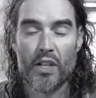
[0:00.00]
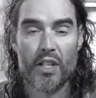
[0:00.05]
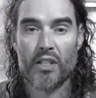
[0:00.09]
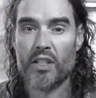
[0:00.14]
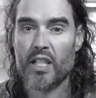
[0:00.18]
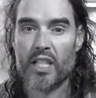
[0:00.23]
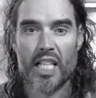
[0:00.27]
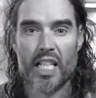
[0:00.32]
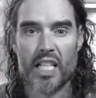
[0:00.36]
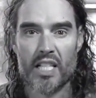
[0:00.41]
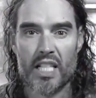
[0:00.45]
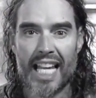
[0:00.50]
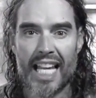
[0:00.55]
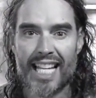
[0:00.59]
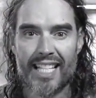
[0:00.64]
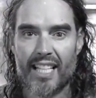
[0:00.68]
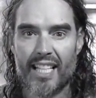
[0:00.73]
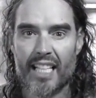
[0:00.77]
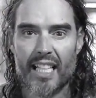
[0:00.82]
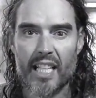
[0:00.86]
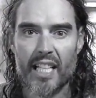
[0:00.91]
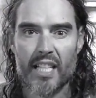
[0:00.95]
then use
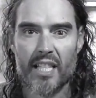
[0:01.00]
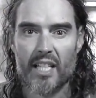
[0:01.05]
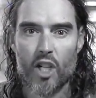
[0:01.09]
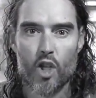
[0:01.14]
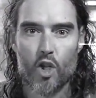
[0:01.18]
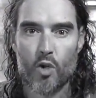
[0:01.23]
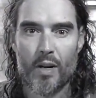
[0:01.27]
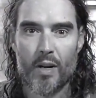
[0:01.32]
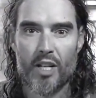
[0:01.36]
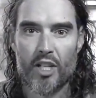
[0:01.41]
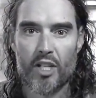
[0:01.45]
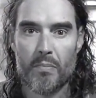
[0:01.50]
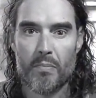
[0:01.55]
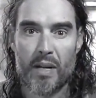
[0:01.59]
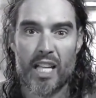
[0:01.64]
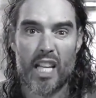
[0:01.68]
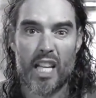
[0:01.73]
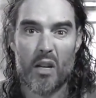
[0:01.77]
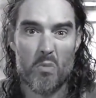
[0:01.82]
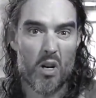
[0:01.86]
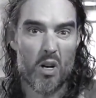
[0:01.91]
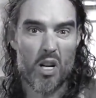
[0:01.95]
benign information
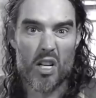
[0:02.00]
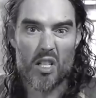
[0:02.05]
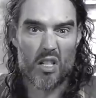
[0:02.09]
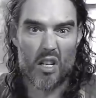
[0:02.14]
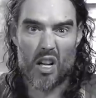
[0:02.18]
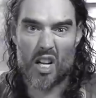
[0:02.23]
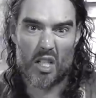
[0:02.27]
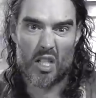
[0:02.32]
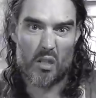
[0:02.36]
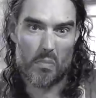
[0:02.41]
that sounds